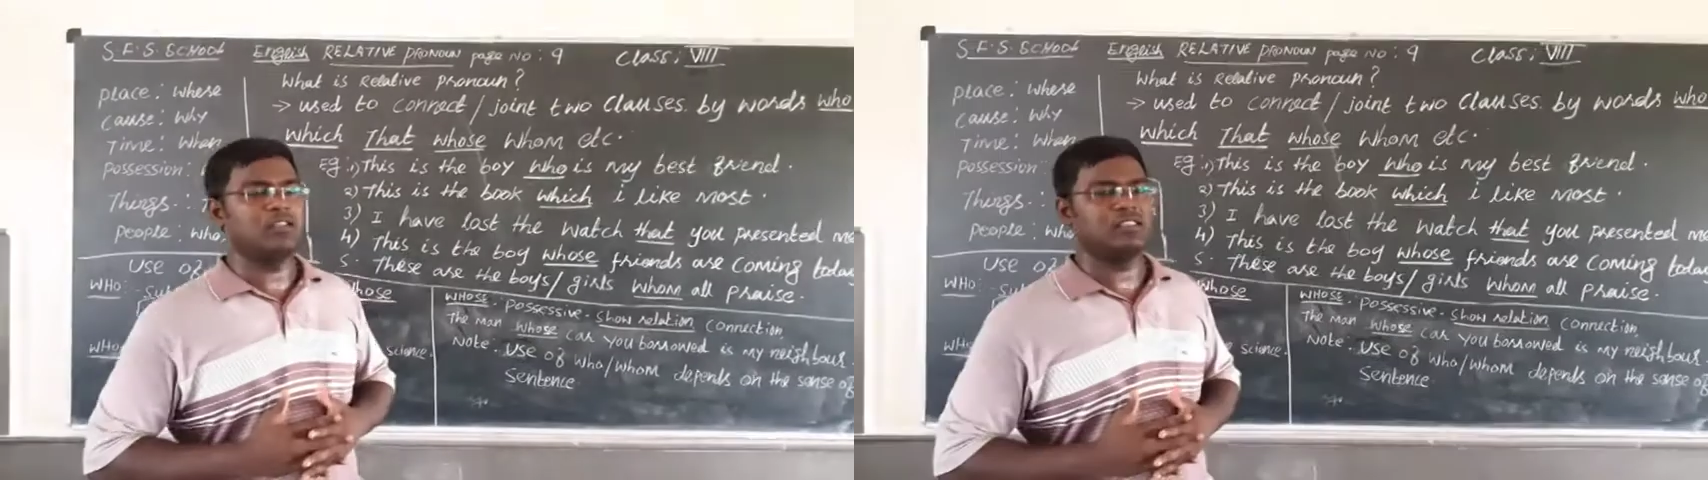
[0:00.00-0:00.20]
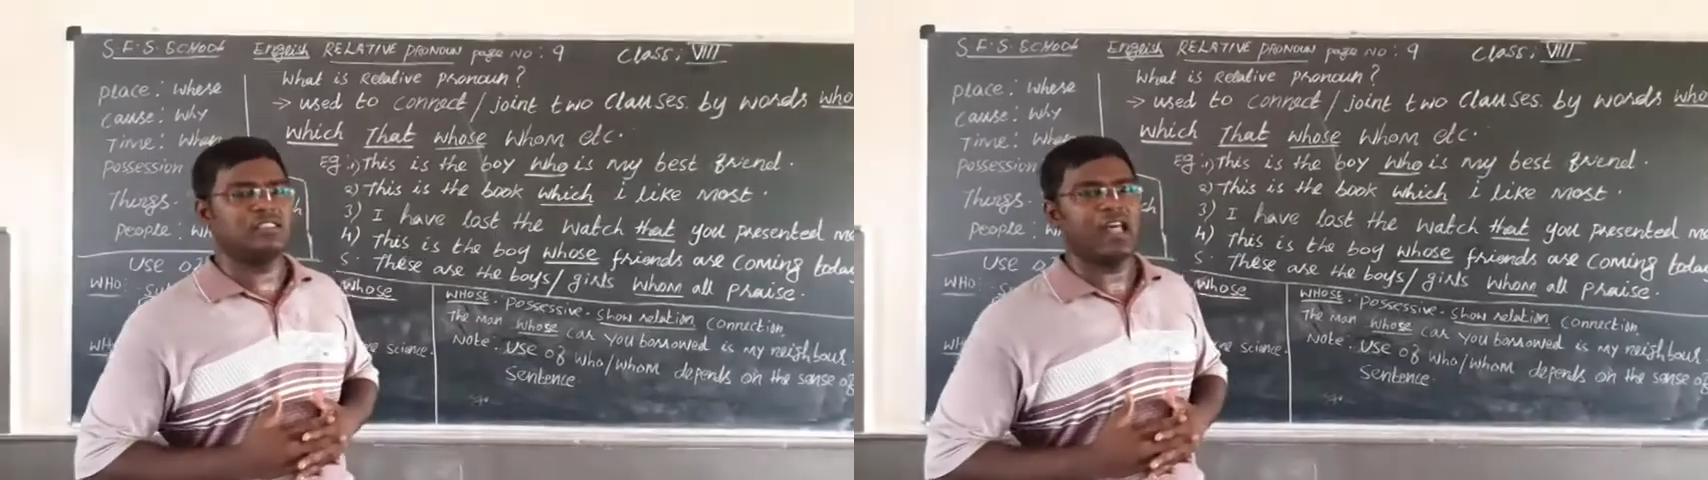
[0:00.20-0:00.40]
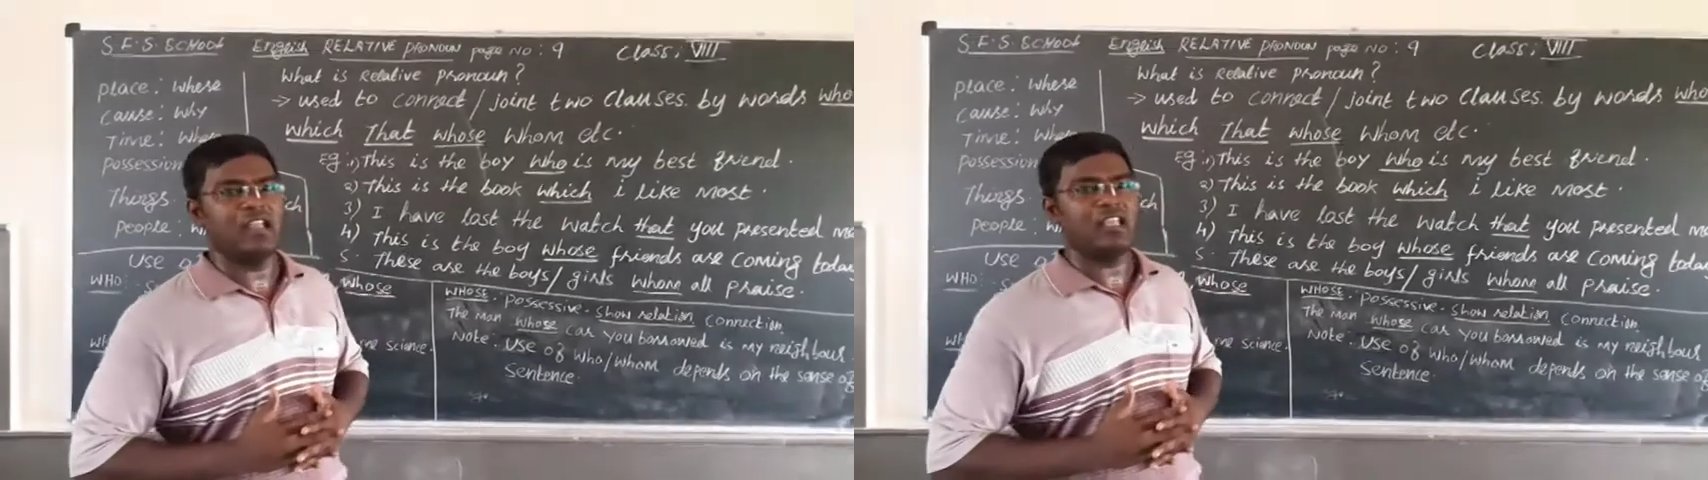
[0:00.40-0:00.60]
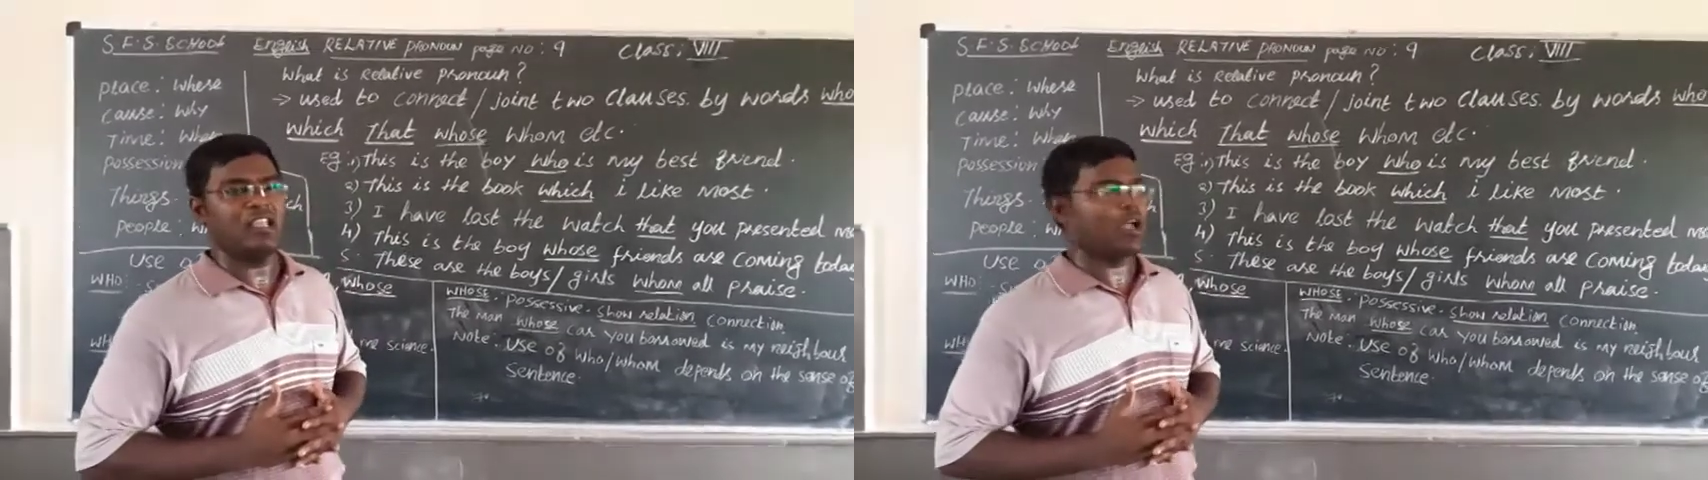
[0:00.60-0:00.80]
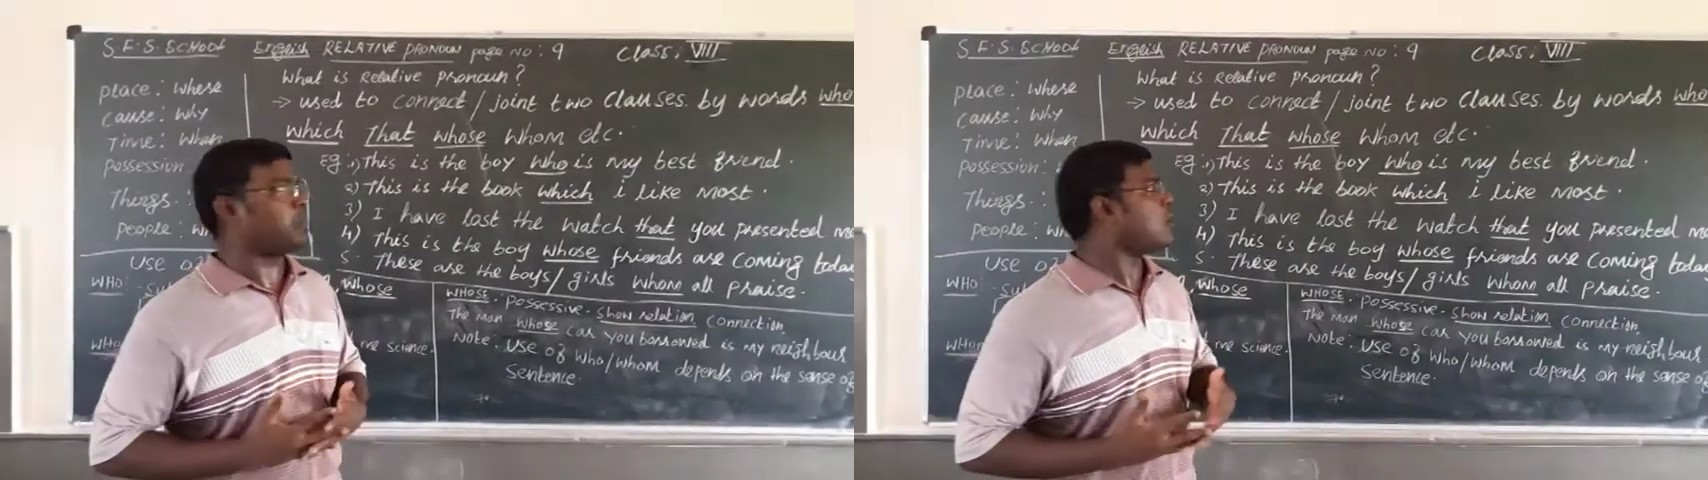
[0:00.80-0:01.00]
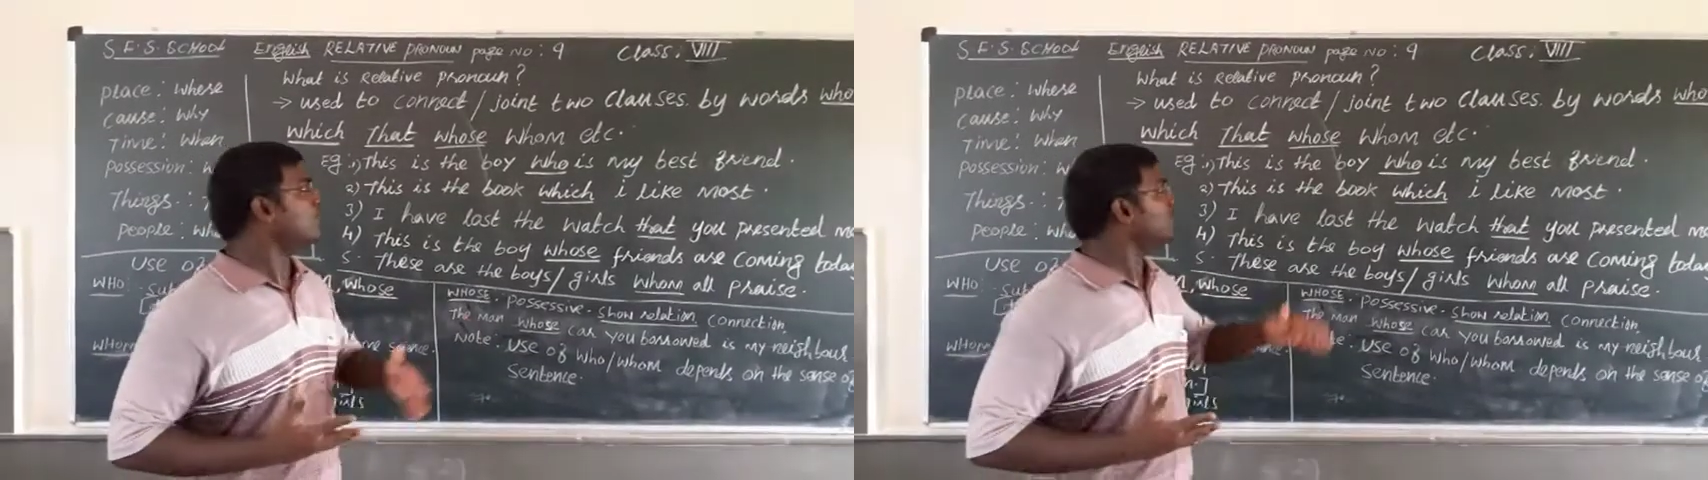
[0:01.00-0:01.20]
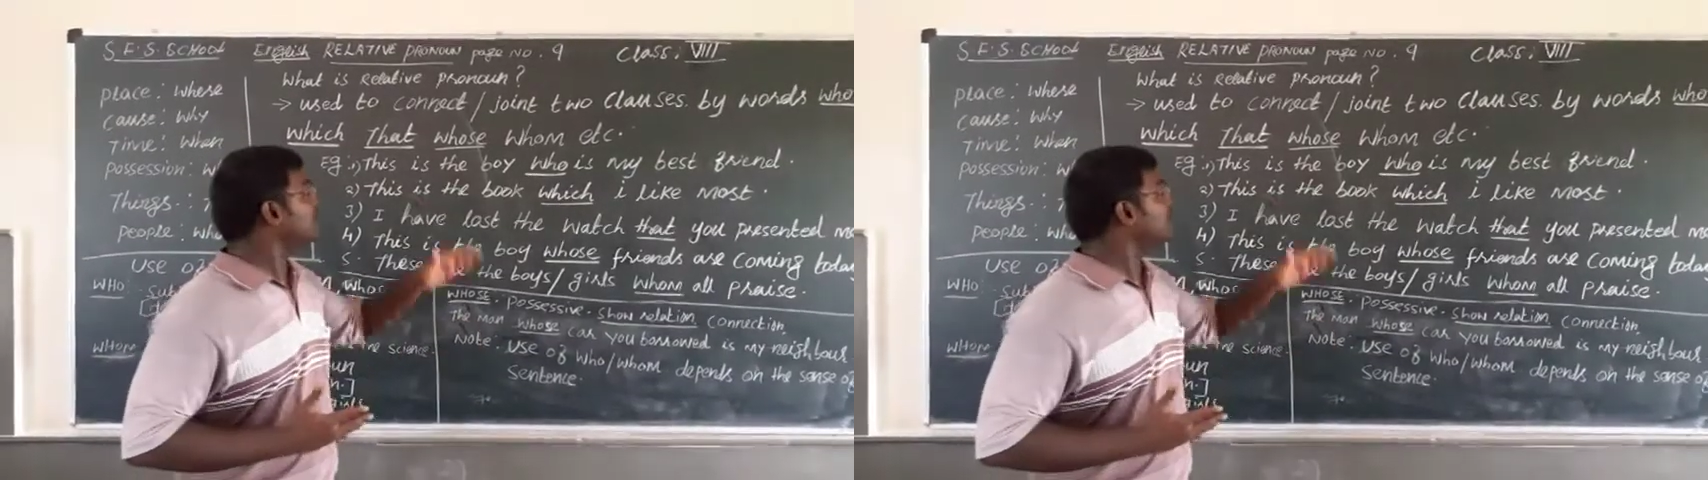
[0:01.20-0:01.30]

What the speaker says: to study about the